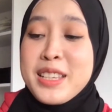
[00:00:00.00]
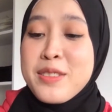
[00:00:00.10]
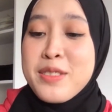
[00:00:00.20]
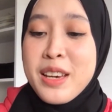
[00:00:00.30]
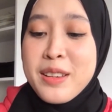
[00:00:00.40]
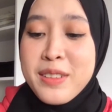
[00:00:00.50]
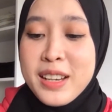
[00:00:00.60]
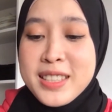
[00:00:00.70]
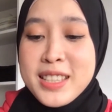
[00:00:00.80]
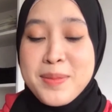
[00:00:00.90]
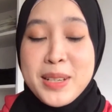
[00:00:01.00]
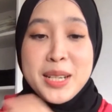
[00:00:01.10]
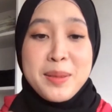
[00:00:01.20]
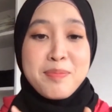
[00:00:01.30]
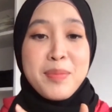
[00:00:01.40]
giving advices
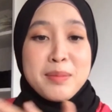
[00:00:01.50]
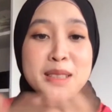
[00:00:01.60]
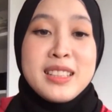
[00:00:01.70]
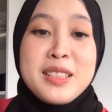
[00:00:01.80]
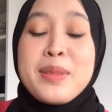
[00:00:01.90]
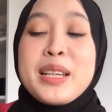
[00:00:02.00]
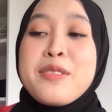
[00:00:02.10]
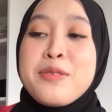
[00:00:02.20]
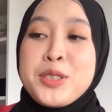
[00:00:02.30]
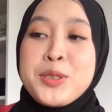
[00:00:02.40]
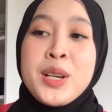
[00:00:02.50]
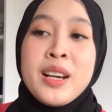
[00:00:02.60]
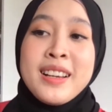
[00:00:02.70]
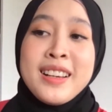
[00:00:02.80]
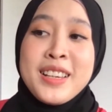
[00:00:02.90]
macam publicly. It's okay.
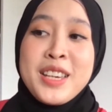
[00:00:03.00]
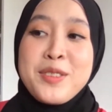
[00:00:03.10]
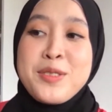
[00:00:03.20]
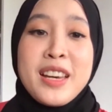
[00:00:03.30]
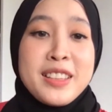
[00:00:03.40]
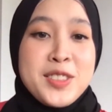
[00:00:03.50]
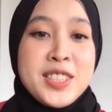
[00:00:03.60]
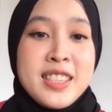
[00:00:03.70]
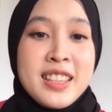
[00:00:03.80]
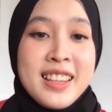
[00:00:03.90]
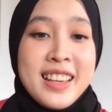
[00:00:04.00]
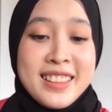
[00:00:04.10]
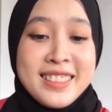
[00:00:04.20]
You being yourself